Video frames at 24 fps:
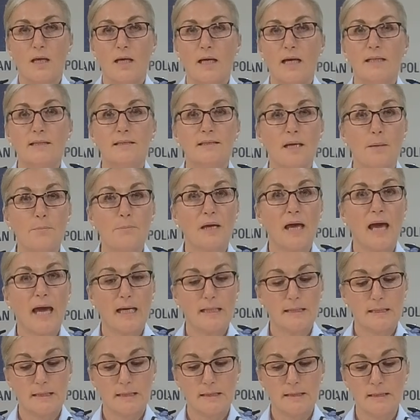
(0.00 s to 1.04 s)
In some
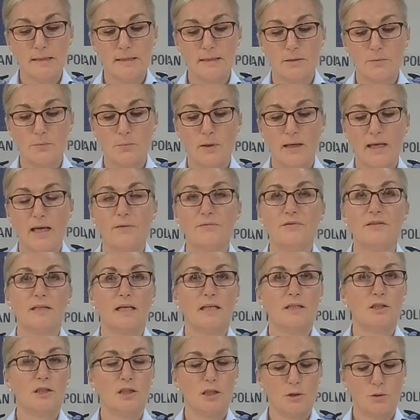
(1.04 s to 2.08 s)
cases, we have
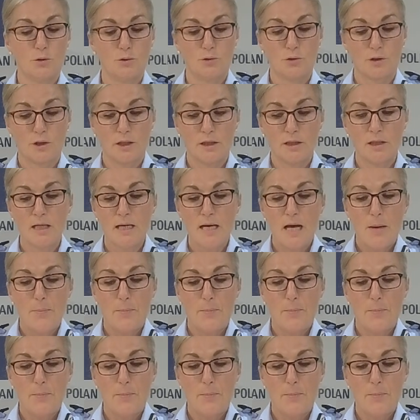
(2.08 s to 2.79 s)
seen children